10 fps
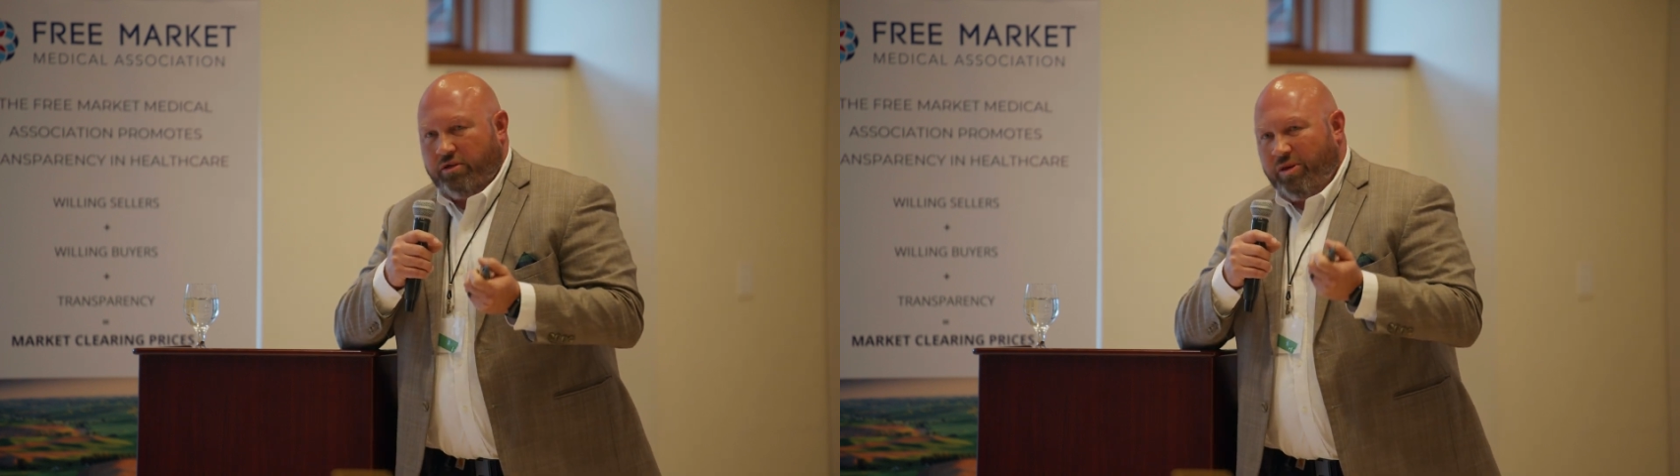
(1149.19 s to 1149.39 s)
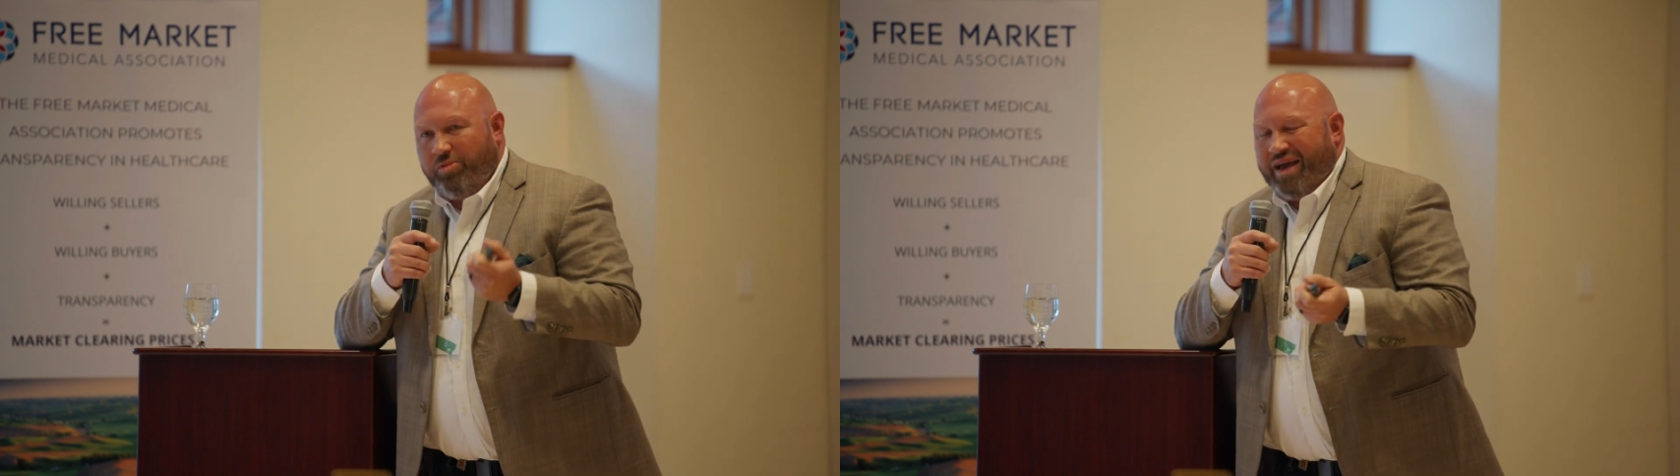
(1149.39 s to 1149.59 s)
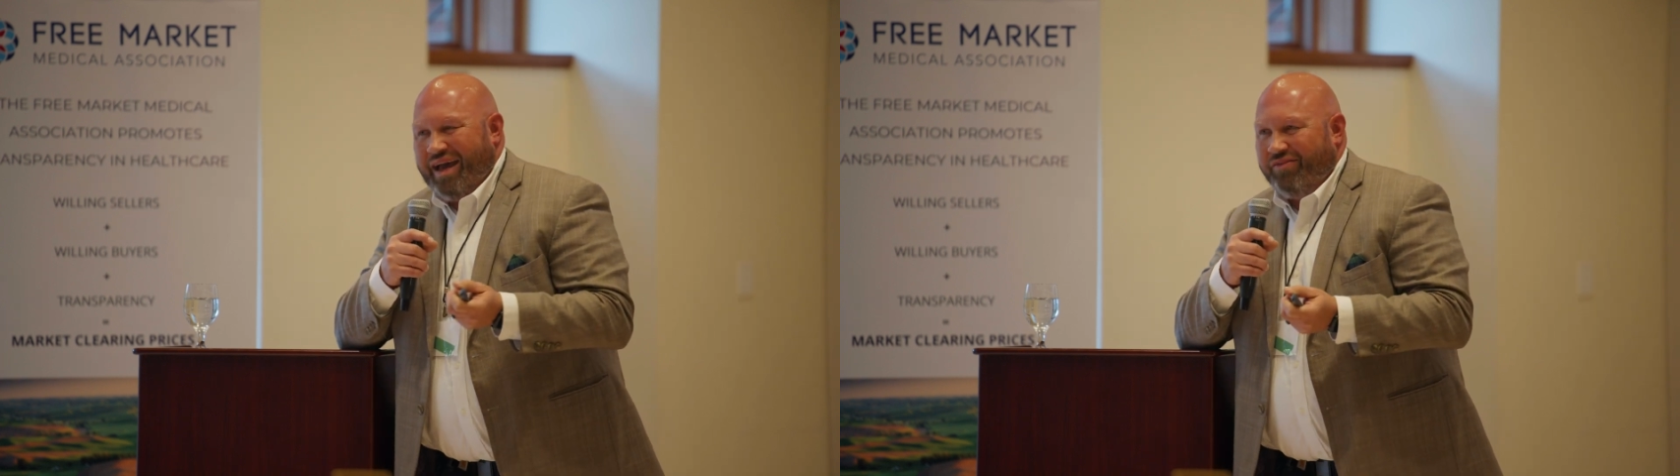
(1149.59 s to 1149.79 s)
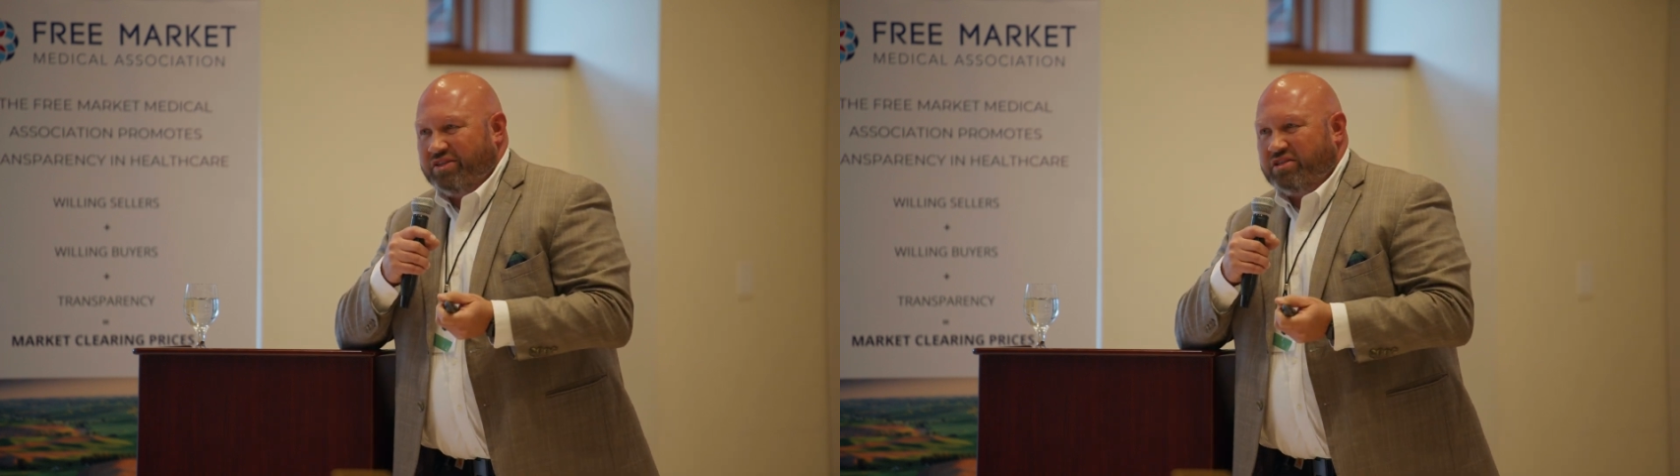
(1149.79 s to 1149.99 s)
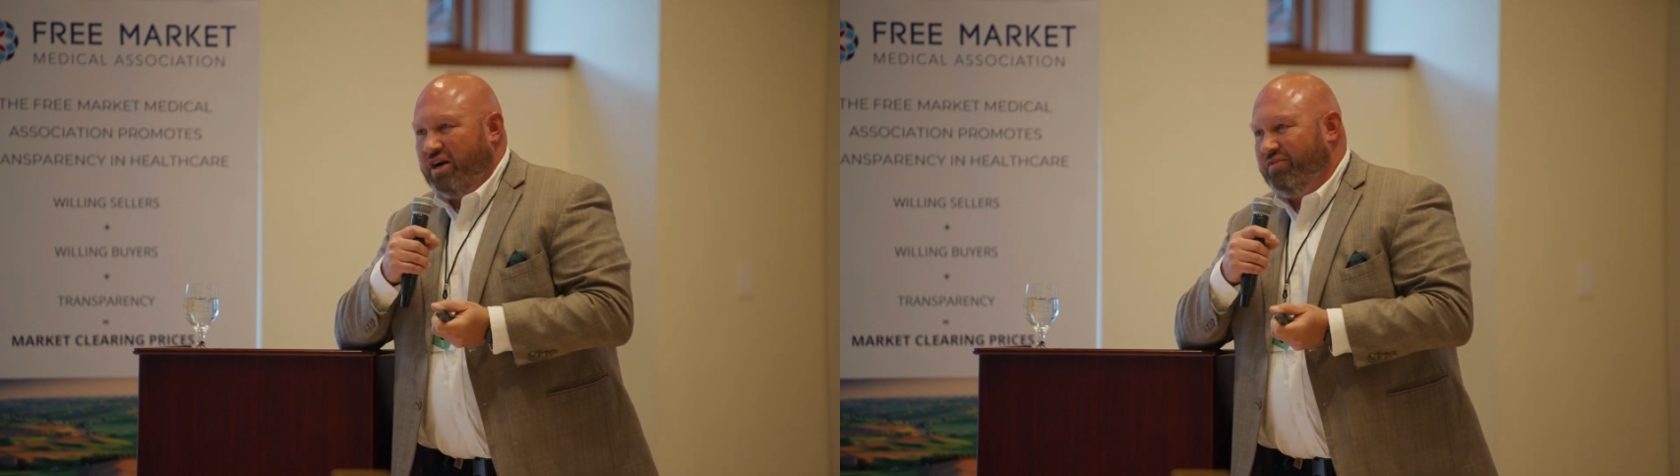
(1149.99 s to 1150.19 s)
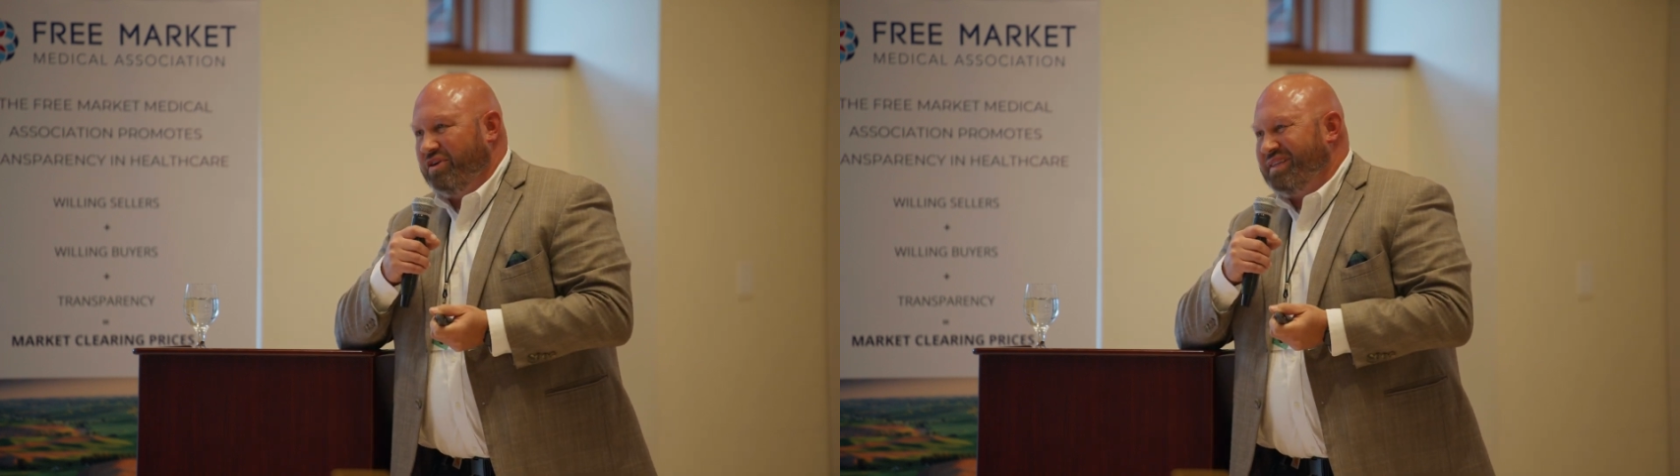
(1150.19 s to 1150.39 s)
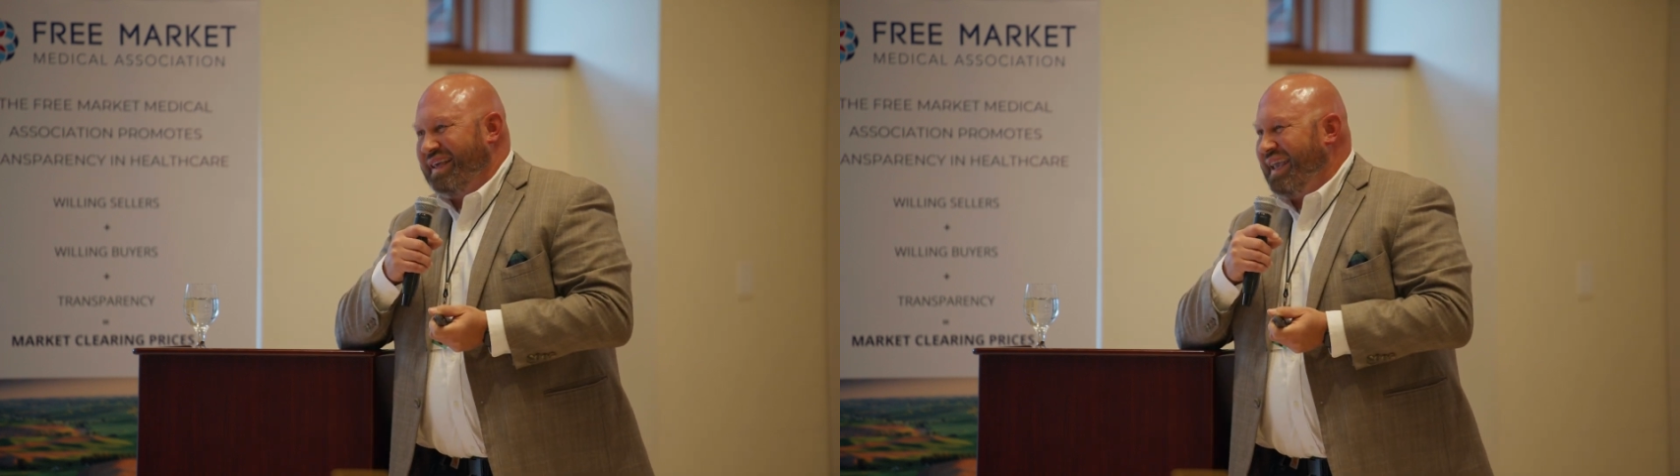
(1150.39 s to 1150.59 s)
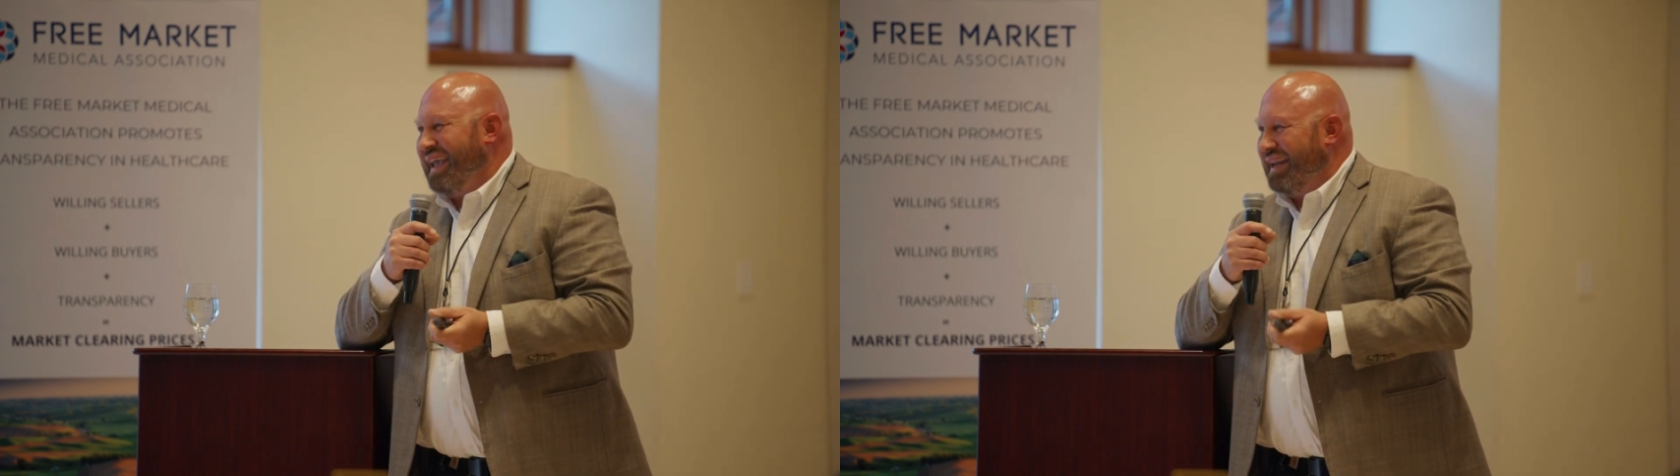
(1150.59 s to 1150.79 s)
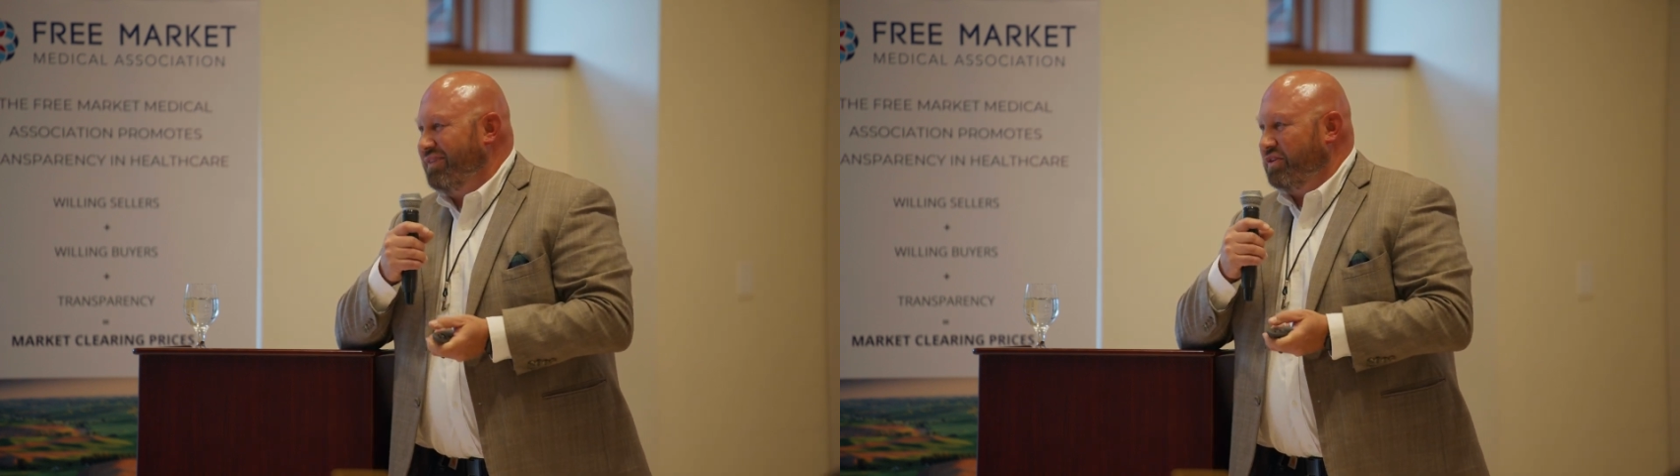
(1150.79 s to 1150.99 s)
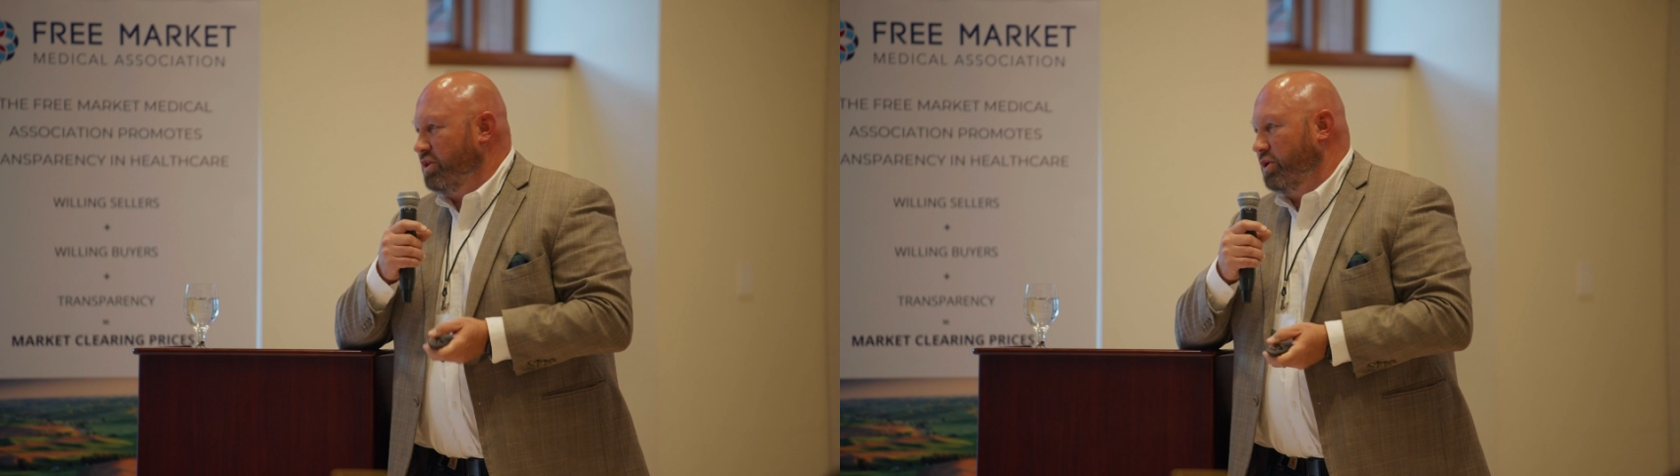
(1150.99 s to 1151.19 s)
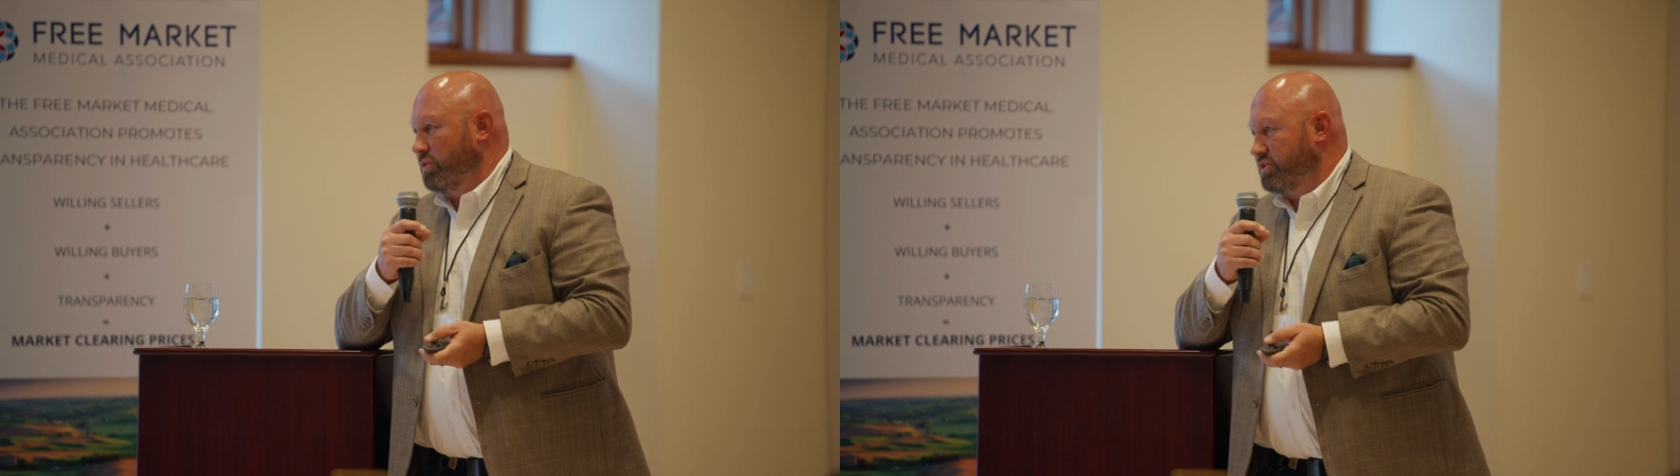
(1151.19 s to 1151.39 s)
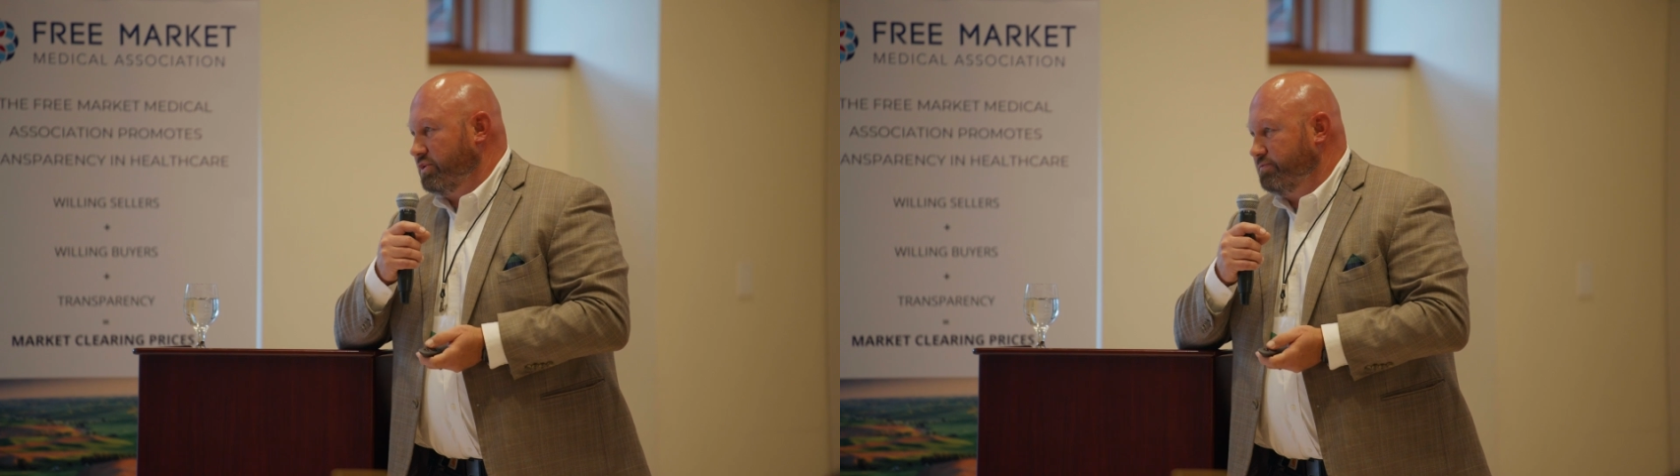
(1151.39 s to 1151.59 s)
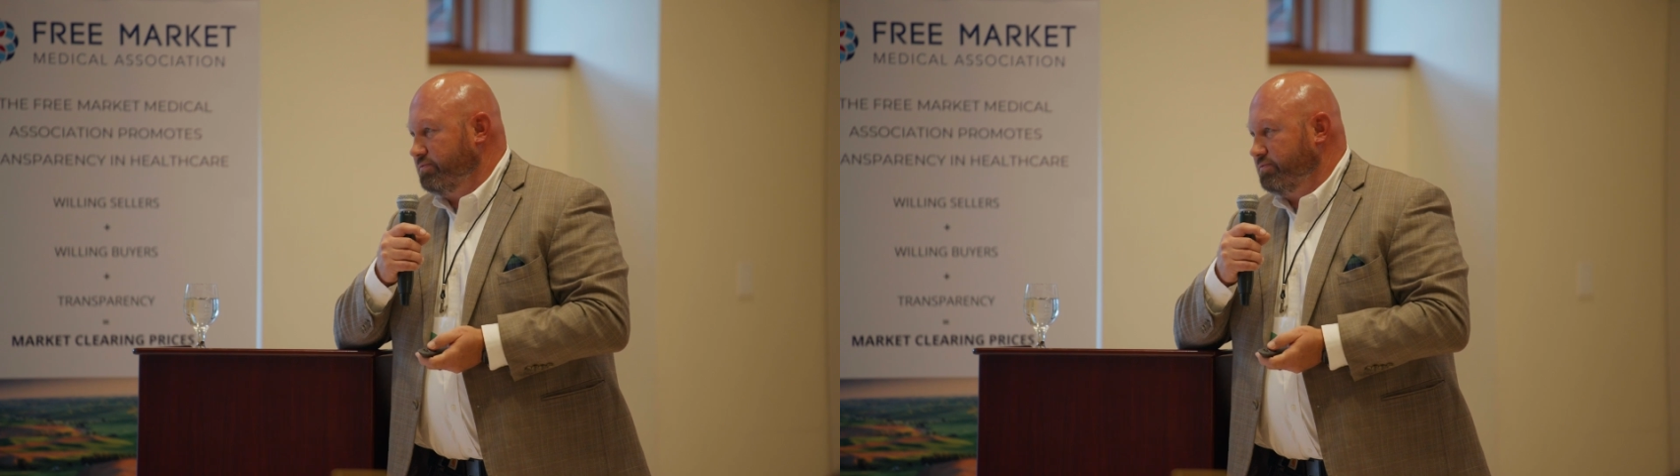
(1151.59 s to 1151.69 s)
people have this coverage they can't even use,